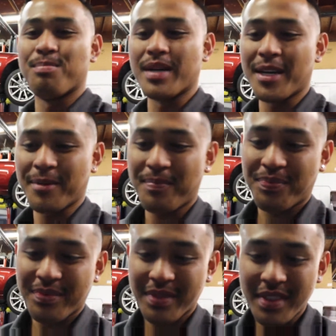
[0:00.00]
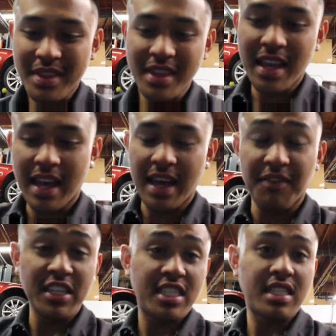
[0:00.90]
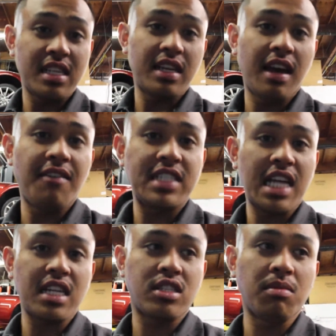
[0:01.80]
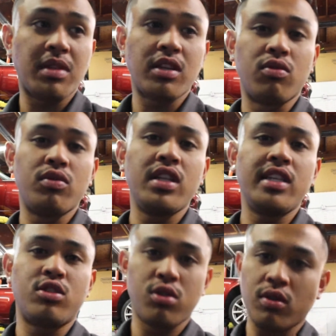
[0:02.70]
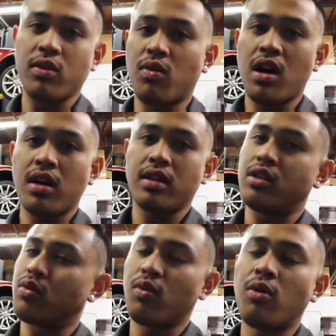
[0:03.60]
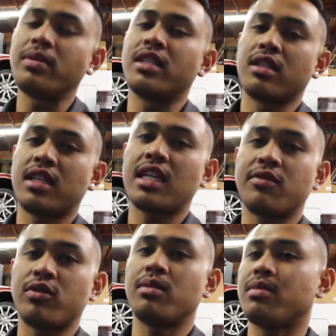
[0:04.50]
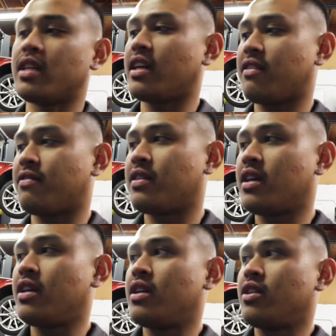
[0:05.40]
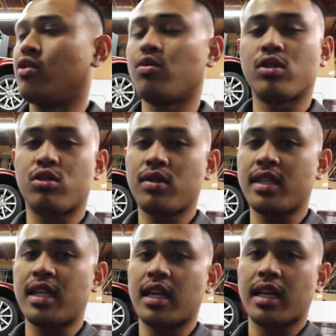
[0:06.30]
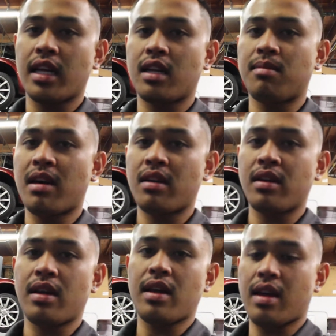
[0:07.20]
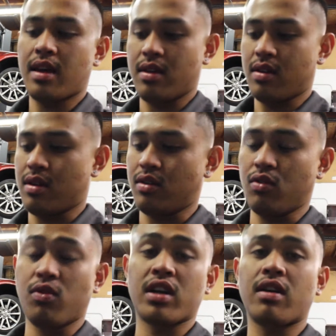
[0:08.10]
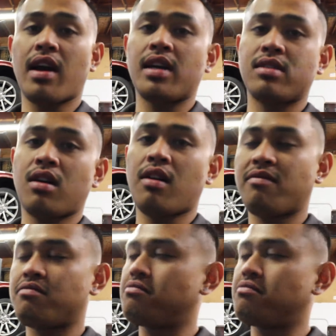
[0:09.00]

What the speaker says: But if it's not something you really truly want, you won't be successful in it. But if you were truly dedicated about it, you work your ass off,